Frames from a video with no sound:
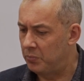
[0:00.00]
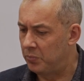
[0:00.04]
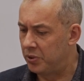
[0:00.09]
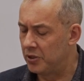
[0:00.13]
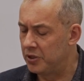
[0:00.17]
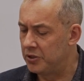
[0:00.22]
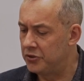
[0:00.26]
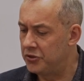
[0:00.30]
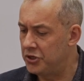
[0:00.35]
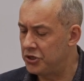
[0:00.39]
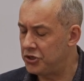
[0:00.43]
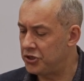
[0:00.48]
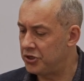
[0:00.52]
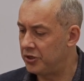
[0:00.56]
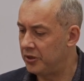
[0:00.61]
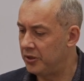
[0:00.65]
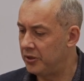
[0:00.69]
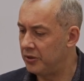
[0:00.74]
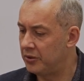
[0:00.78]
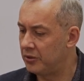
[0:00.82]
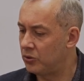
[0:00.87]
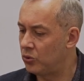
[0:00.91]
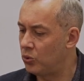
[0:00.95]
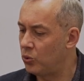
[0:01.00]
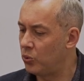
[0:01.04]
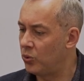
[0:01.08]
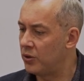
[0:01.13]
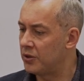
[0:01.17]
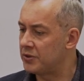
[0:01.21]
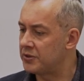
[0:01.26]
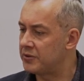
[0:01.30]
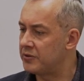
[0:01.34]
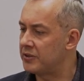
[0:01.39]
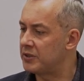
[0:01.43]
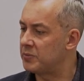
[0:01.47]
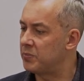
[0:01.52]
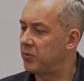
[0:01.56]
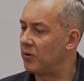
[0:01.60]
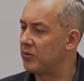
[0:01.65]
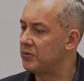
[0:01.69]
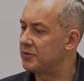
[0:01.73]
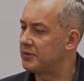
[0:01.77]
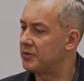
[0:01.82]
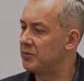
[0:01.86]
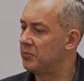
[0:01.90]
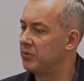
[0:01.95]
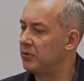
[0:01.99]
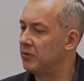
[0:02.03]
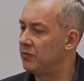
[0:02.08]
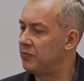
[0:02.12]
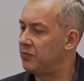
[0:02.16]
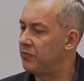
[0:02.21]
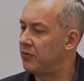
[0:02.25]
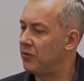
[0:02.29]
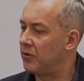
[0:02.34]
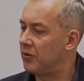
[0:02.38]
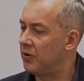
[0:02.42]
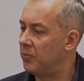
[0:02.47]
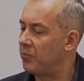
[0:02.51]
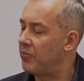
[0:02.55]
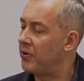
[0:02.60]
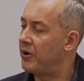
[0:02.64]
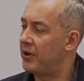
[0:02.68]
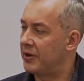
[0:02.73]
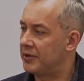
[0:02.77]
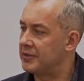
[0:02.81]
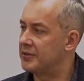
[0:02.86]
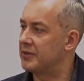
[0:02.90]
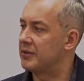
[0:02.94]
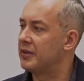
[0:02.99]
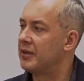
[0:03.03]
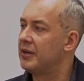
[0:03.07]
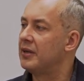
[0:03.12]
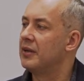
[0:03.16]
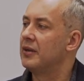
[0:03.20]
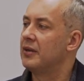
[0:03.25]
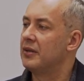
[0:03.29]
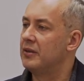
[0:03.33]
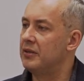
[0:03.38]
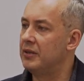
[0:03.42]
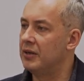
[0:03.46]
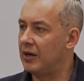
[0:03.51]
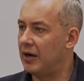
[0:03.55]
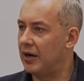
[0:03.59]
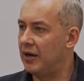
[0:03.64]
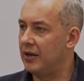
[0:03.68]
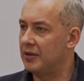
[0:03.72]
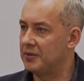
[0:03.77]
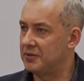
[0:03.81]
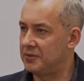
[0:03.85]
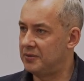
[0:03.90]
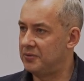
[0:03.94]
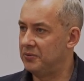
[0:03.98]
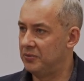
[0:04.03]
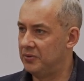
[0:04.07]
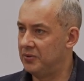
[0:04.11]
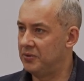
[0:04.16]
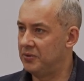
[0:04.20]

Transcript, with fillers: politician who was responsible for Brexit, the highest, you